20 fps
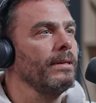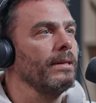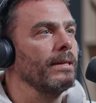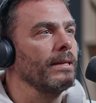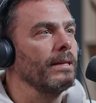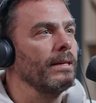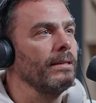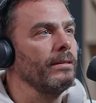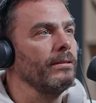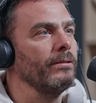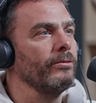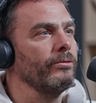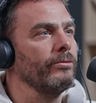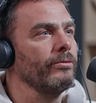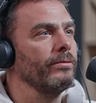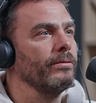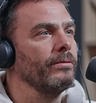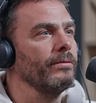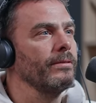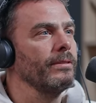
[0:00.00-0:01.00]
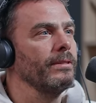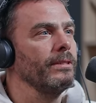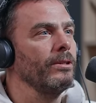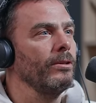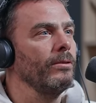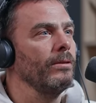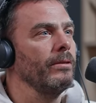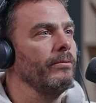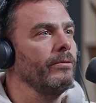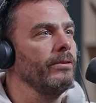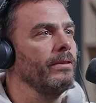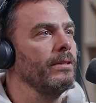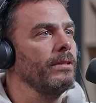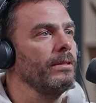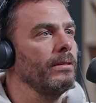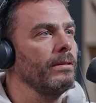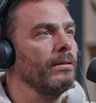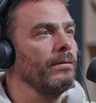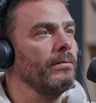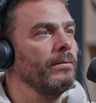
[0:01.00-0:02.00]
I kind of, you know, I
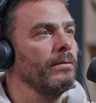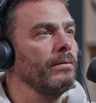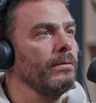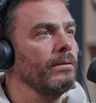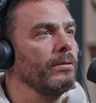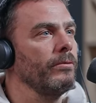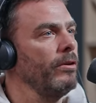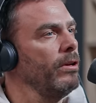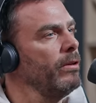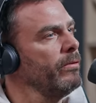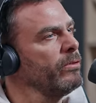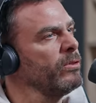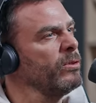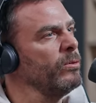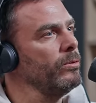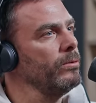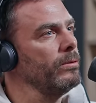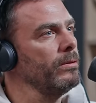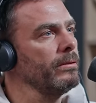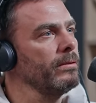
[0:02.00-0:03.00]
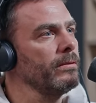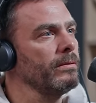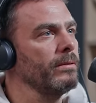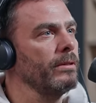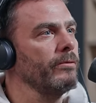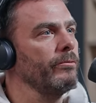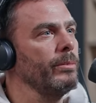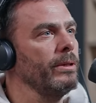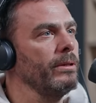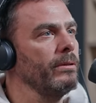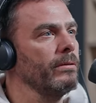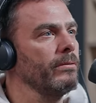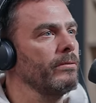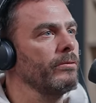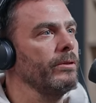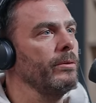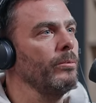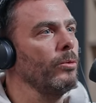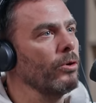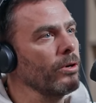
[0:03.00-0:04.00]
visited 12 schools, I've been on
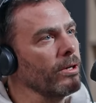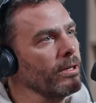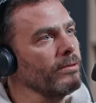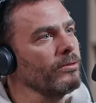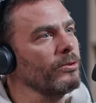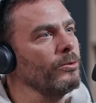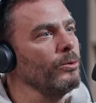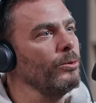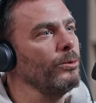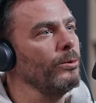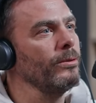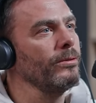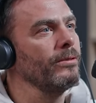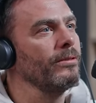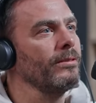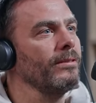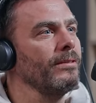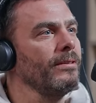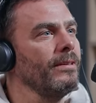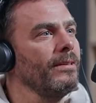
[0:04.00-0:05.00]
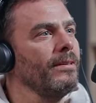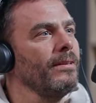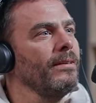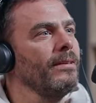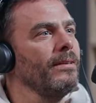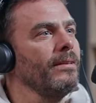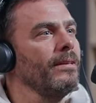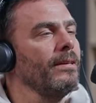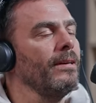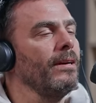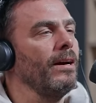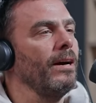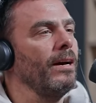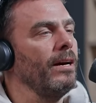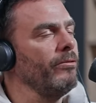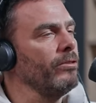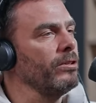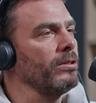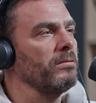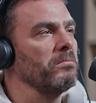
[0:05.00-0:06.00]
three boarding schools. I
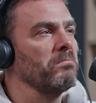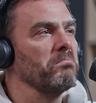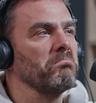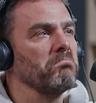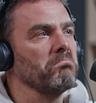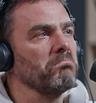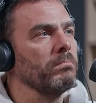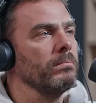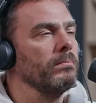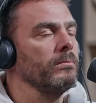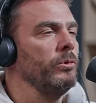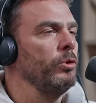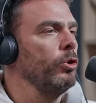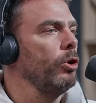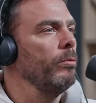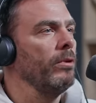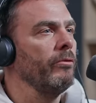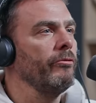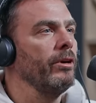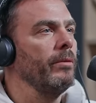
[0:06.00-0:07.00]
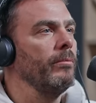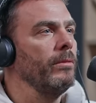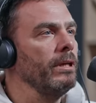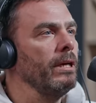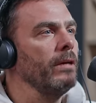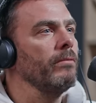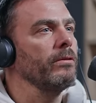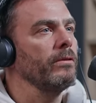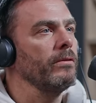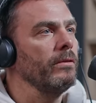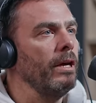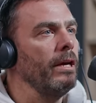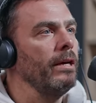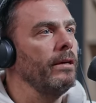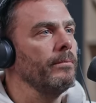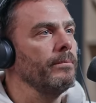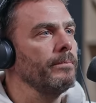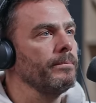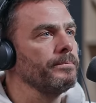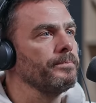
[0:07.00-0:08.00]
have a normal family, I would
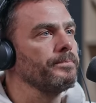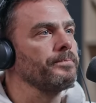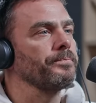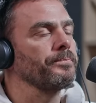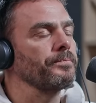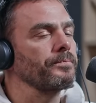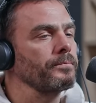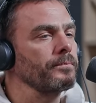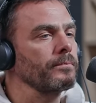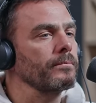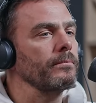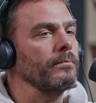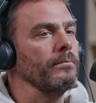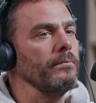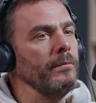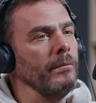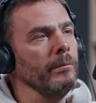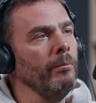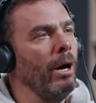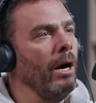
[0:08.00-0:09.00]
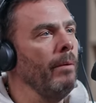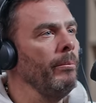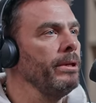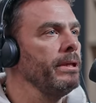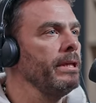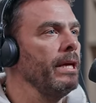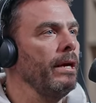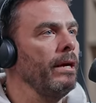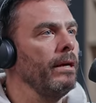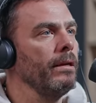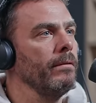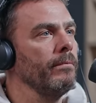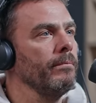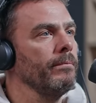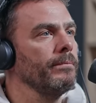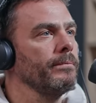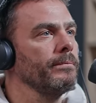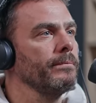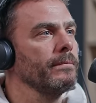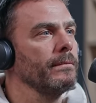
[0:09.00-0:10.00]
say mom and dad,
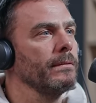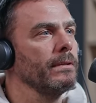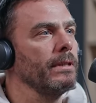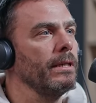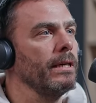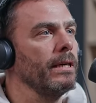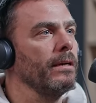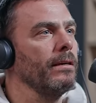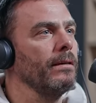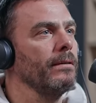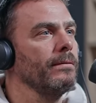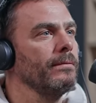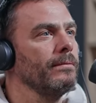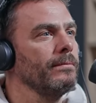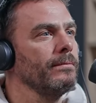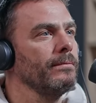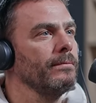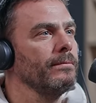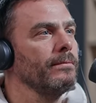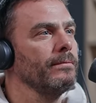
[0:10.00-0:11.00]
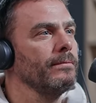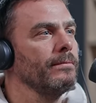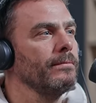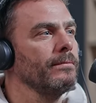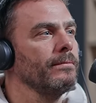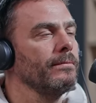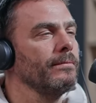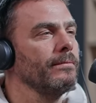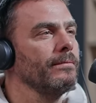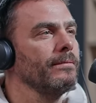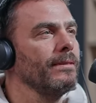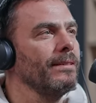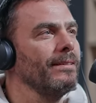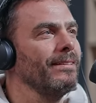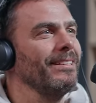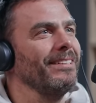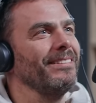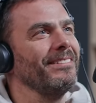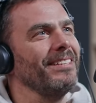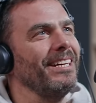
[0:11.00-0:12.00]
they're
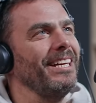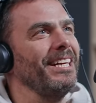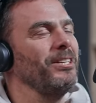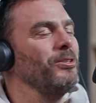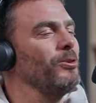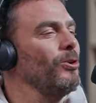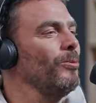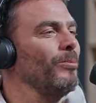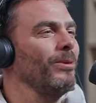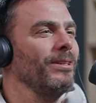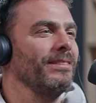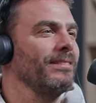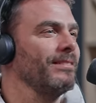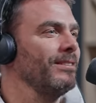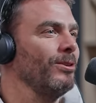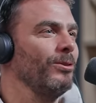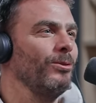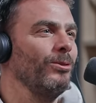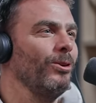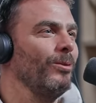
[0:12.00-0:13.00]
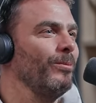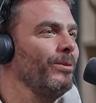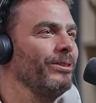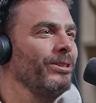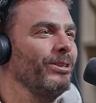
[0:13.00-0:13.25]
saying normal. It's not normal,